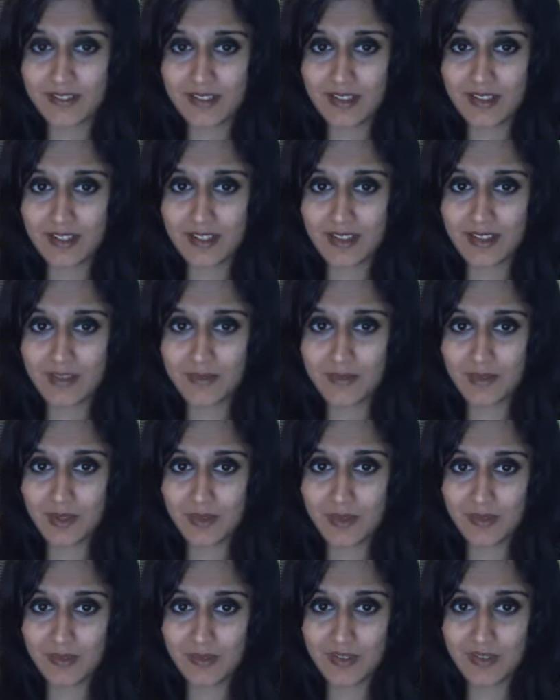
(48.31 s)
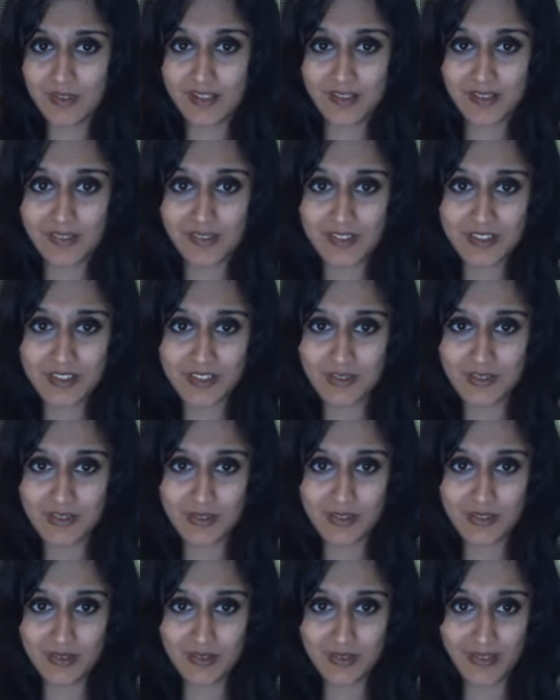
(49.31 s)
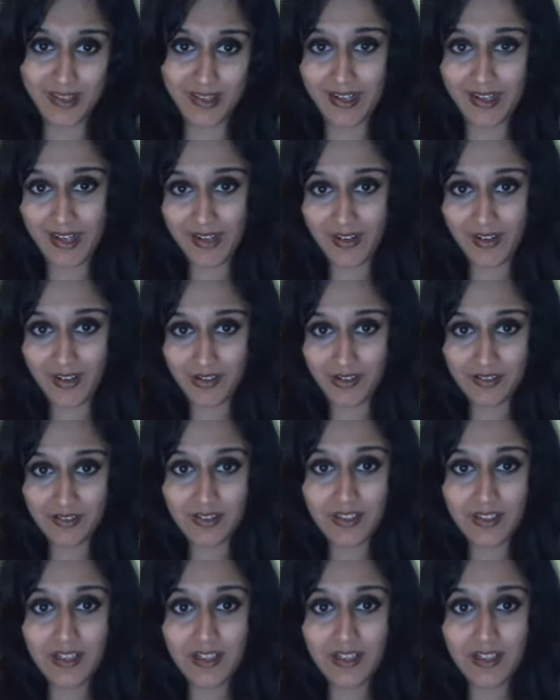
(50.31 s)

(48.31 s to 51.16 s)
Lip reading: no, I don't think she would do that at all.